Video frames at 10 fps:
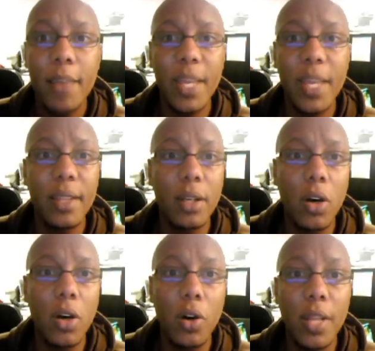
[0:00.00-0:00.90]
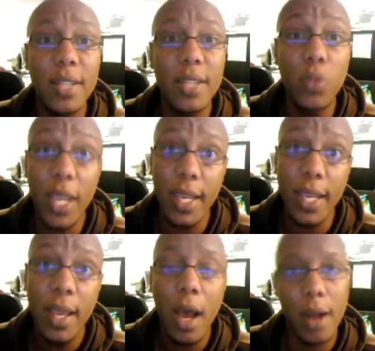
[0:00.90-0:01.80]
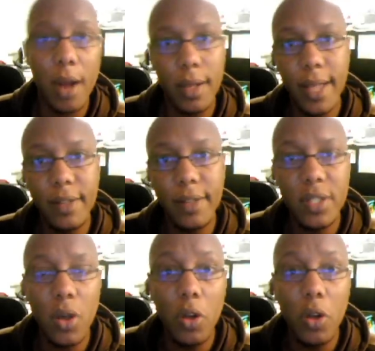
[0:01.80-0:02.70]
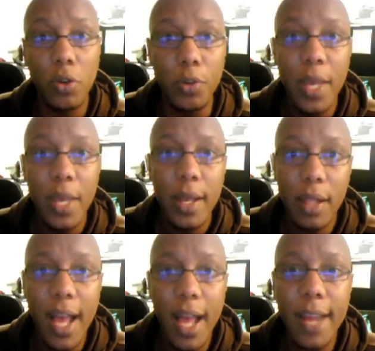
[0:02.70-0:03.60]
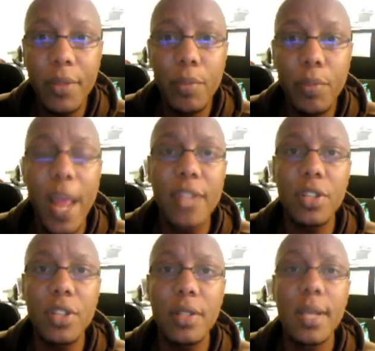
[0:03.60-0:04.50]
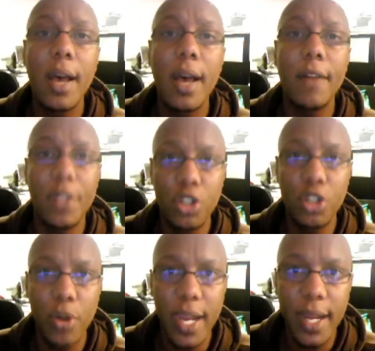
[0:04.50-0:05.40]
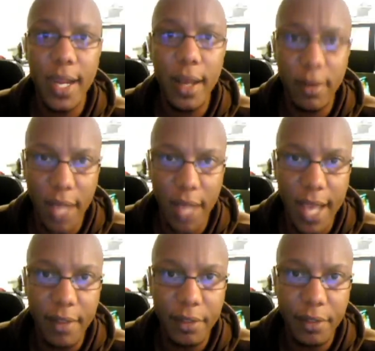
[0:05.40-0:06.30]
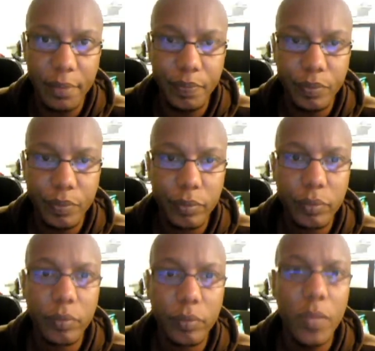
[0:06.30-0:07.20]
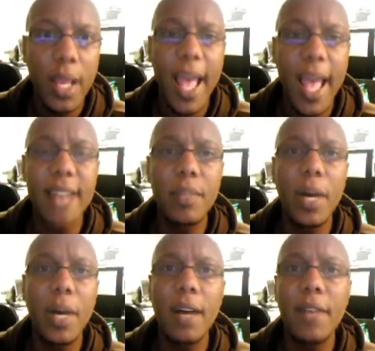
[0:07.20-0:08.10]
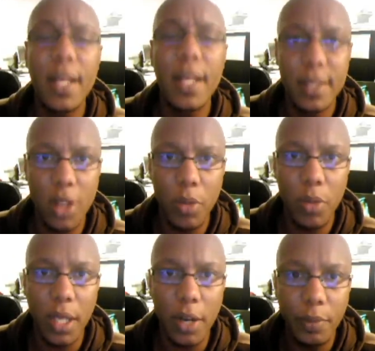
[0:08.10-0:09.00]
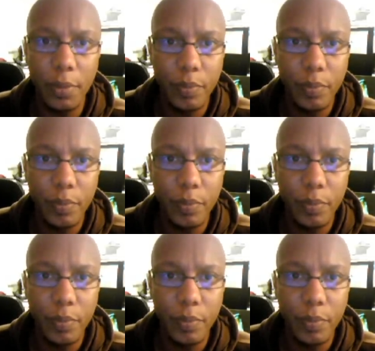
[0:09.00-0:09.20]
being the goal as we, our collective soul group, climb the branches of the tree of life. As above, so below.